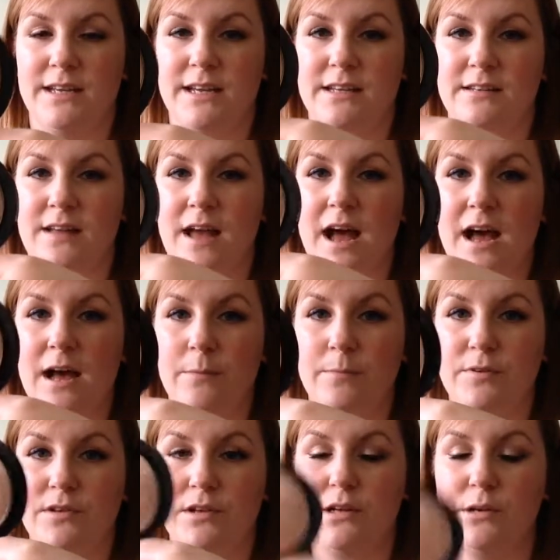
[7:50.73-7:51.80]
It is
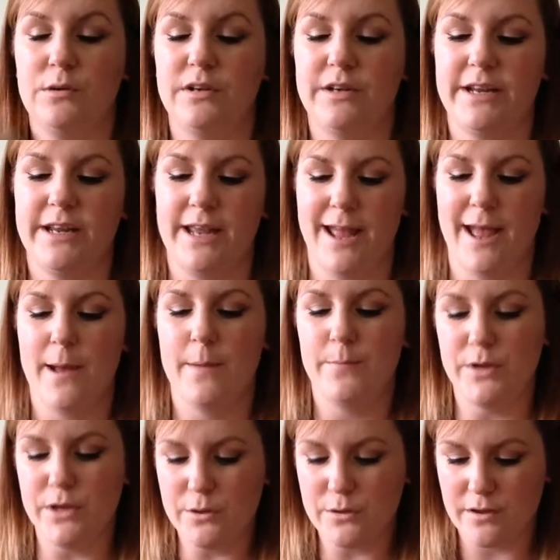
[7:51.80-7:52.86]
absolutely
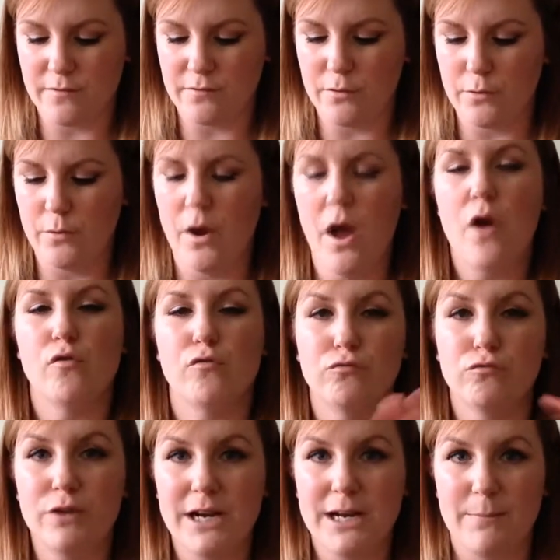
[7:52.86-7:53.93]
beautiful,
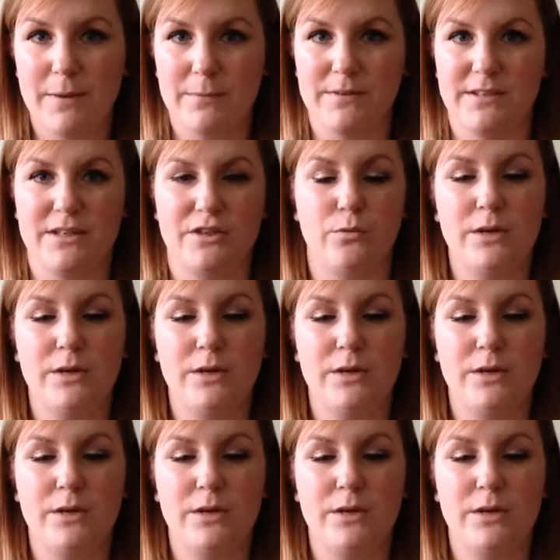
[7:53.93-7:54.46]
really pigmented.